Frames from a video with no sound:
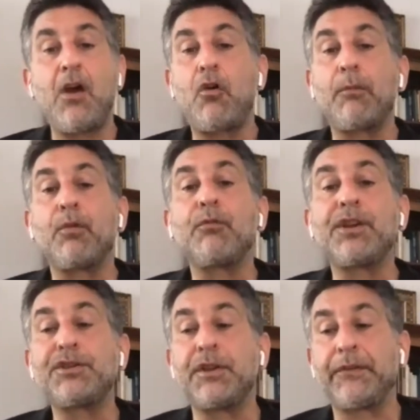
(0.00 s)
or
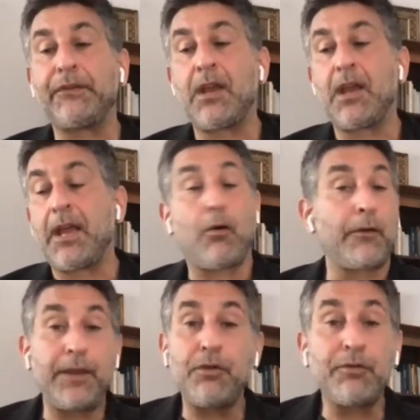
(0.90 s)
Mauritius or the
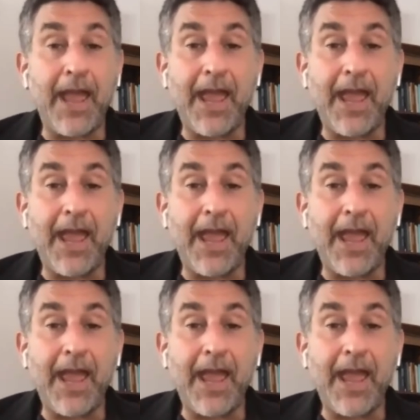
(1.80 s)
UK